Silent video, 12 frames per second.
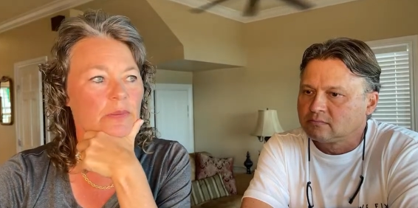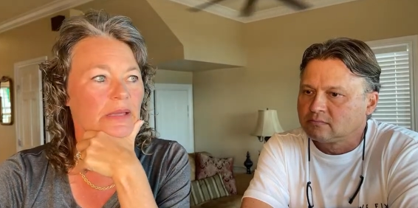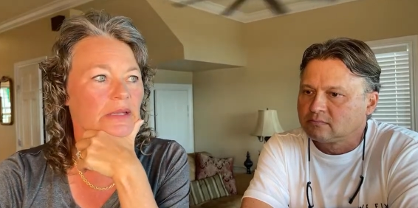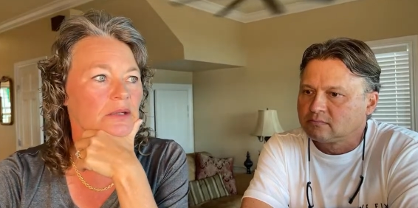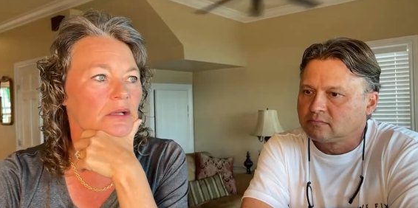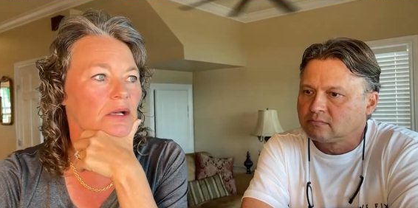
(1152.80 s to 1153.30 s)

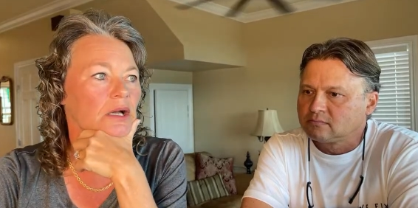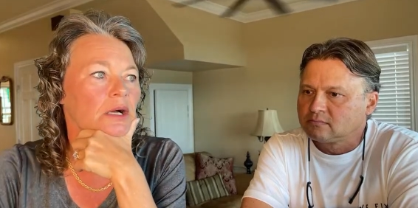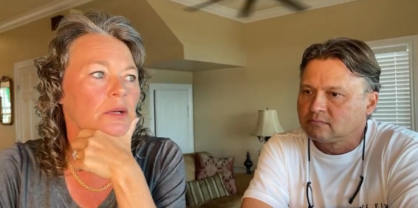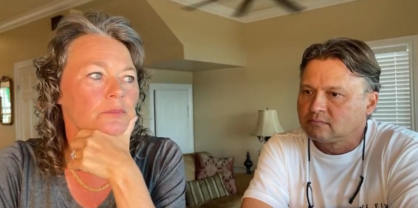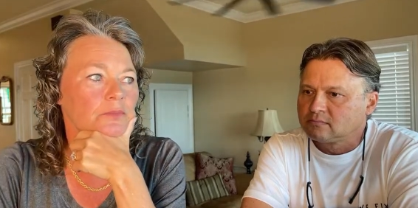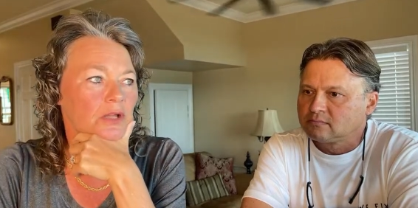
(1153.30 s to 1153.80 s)
Speaker 1: been
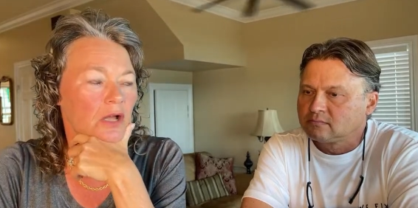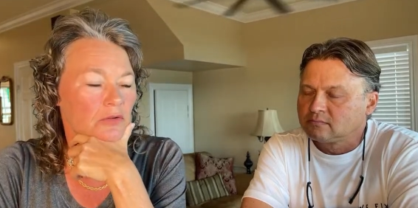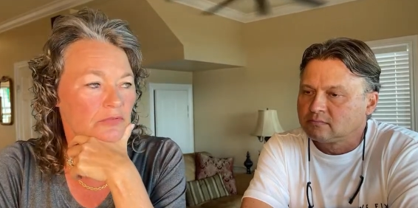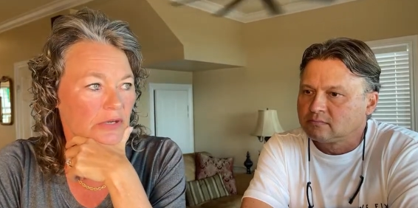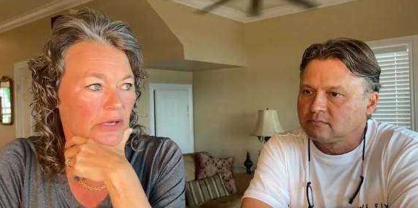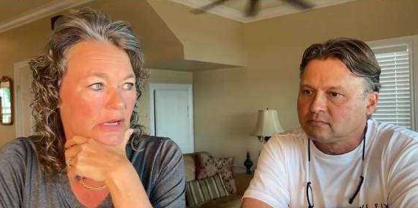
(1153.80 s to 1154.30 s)

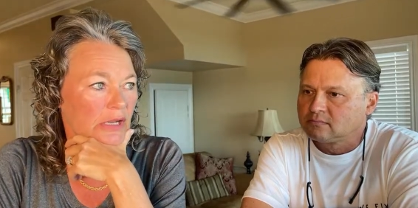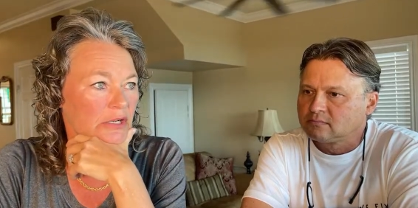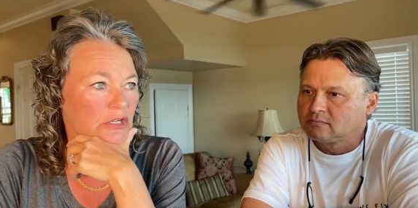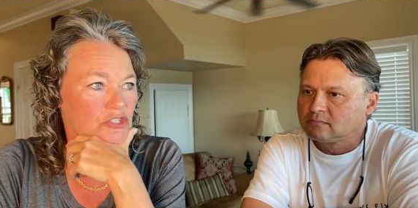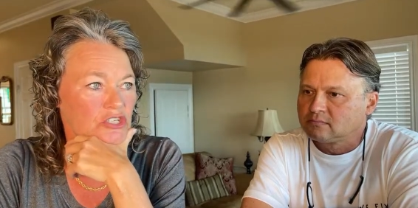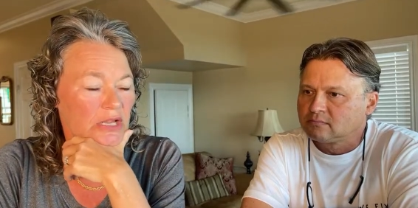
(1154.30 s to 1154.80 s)
covering on
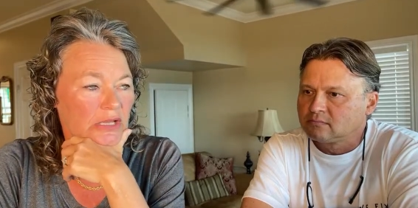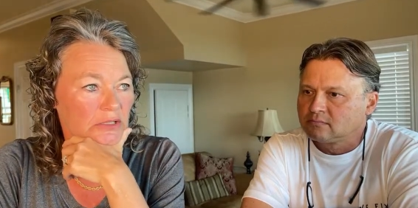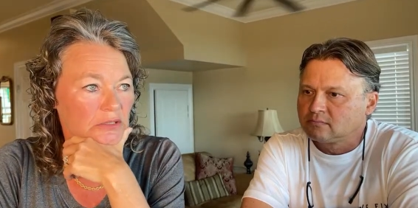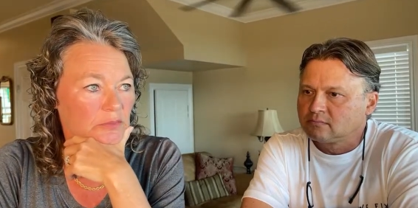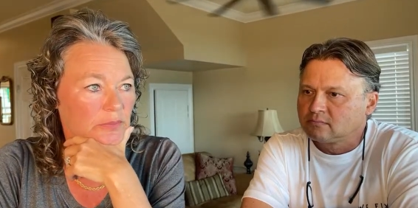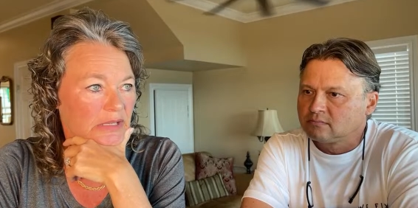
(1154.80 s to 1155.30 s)
our
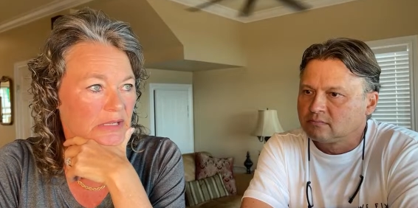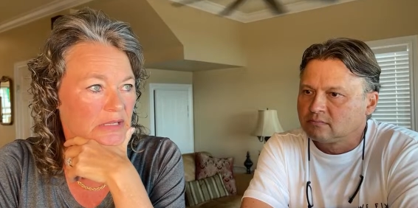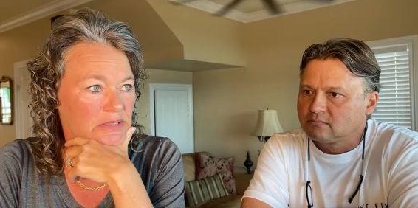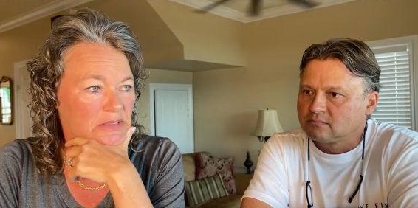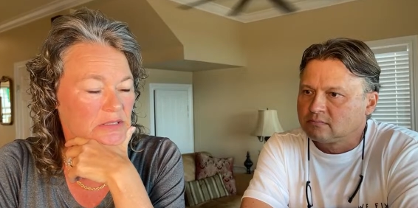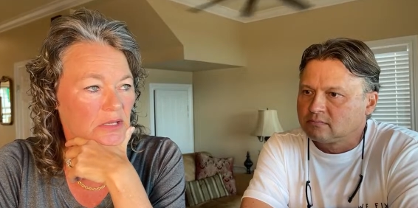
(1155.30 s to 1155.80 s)
channel,
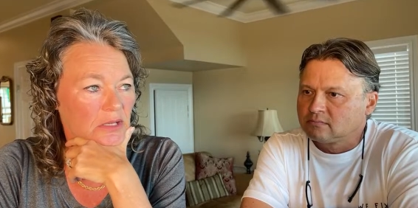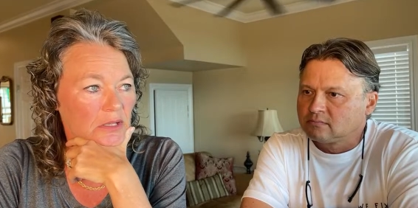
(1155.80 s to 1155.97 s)
because